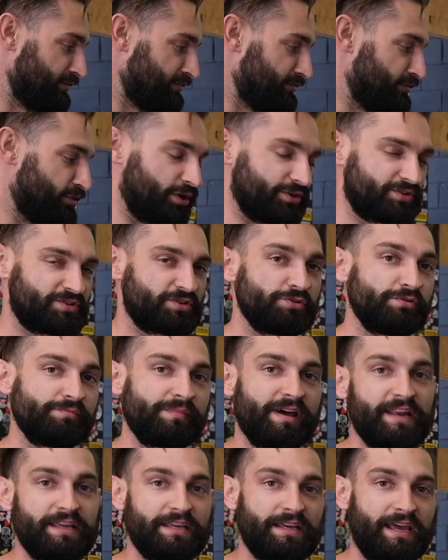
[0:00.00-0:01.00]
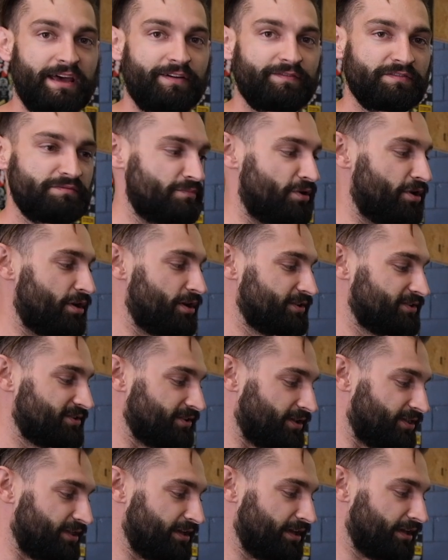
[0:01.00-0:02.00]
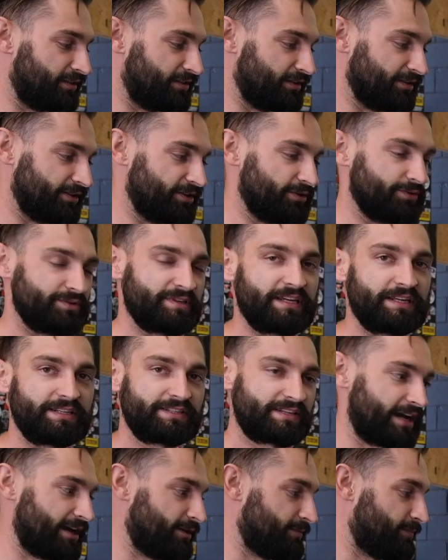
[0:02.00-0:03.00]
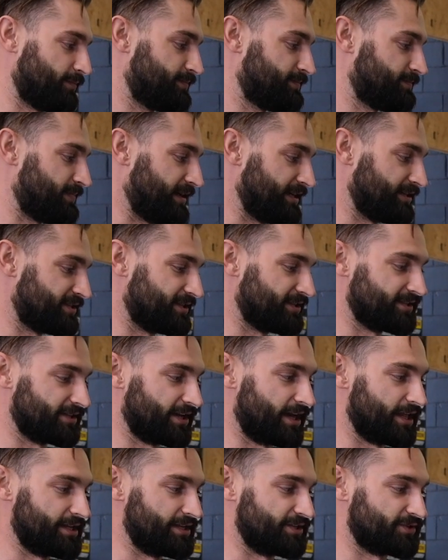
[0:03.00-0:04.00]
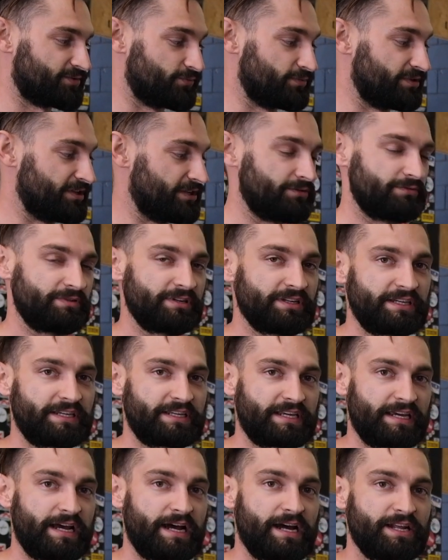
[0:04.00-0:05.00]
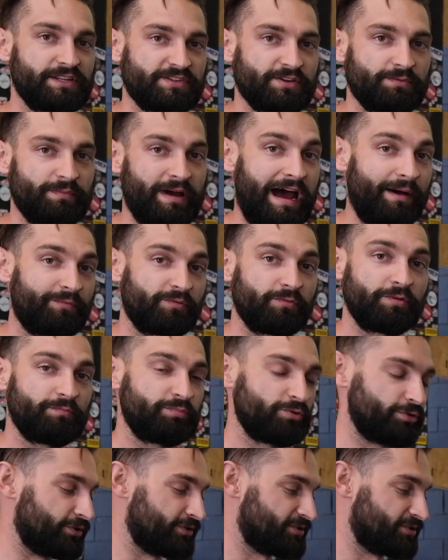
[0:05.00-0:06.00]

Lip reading: not too many heavy mods. I think the little detail pieces like this really count, so I'm happy we put the